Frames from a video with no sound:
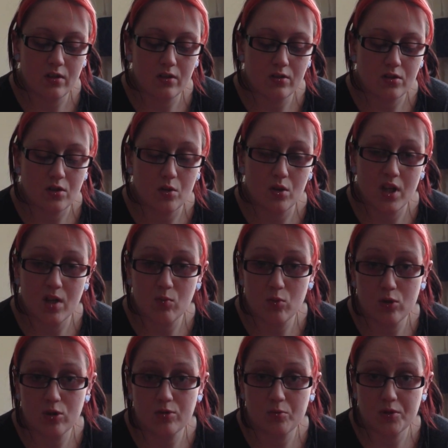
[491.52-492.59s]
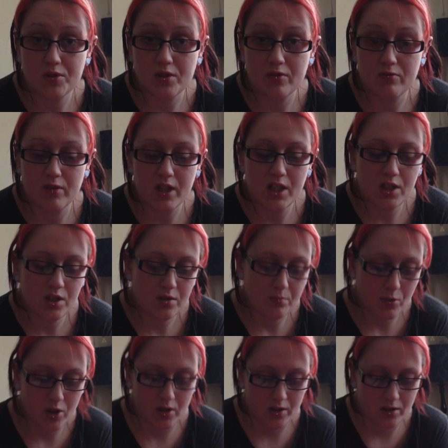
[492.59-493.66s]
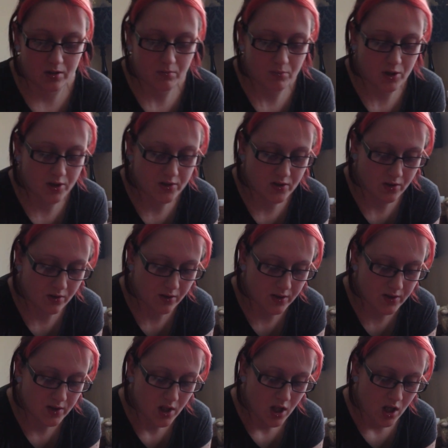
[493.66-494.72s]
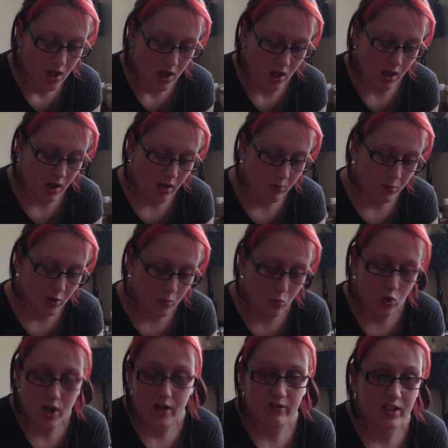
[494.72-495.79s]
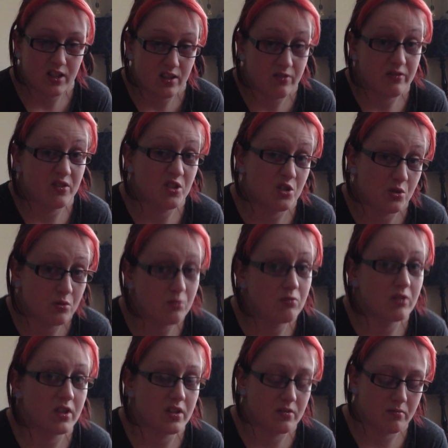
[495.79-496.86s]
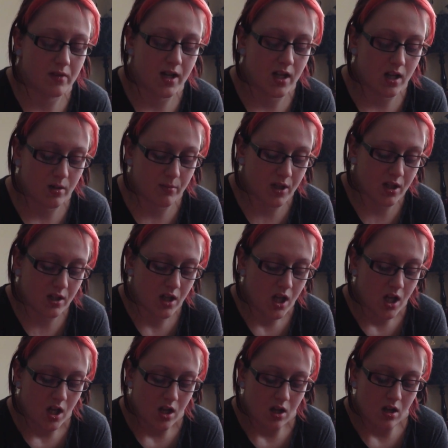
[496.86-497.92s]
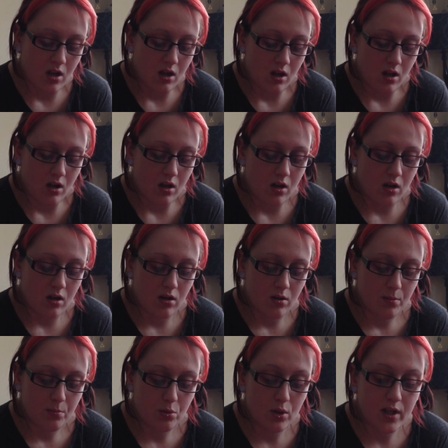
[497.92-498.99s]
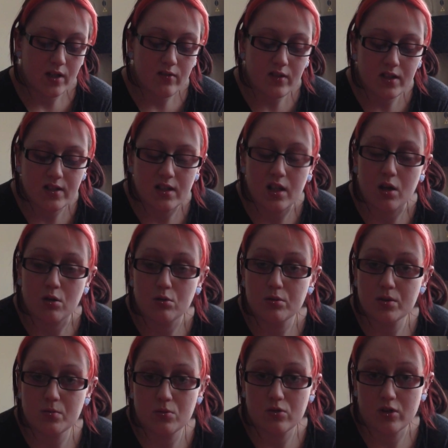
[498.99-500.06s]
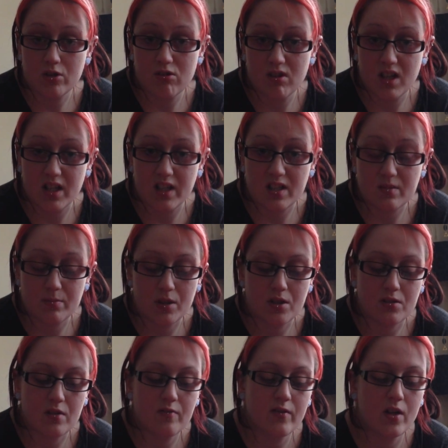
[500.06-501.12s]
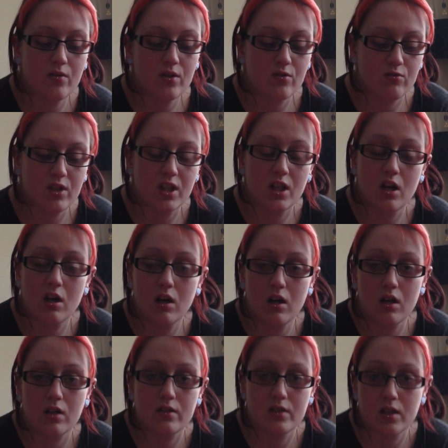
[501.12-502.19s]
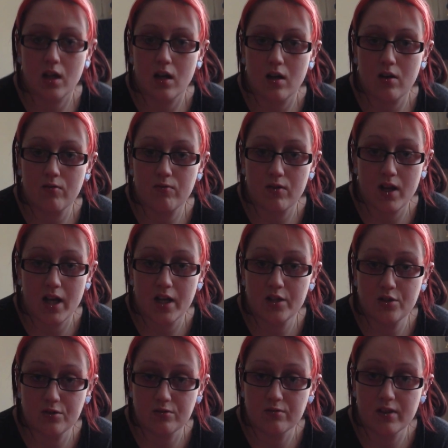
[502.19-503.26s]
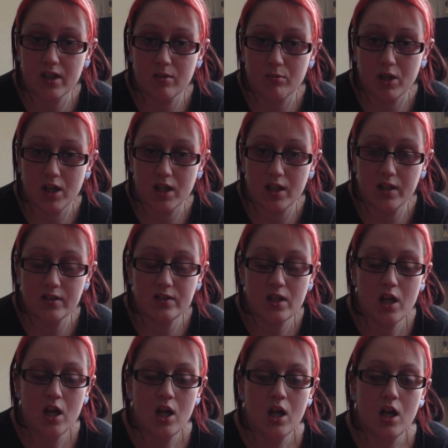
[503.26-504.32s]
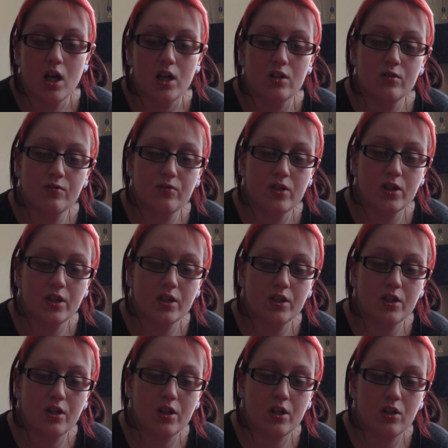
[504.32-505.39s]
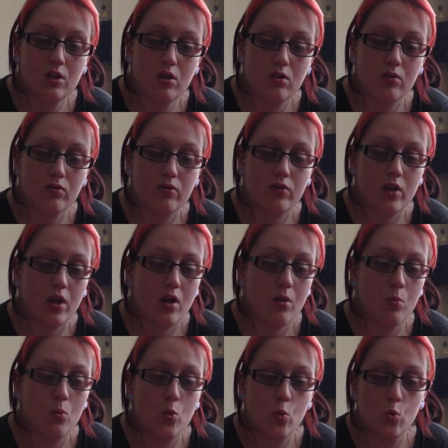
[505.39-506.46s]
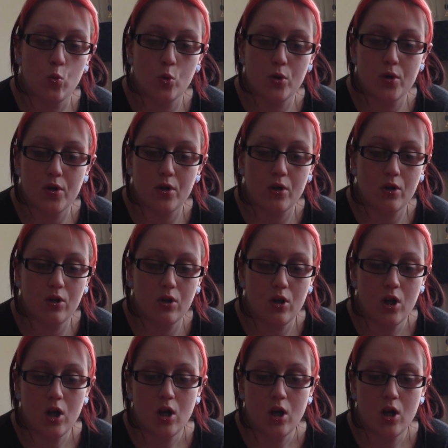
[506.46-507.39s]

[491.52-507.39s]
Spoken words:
So then once I've reached my size, I'm wearing different jewellery as well. I mean, previously I always wore acrylics because I found it really hard to get flared jewellery in my ears. And you'll find that a lot of wooden,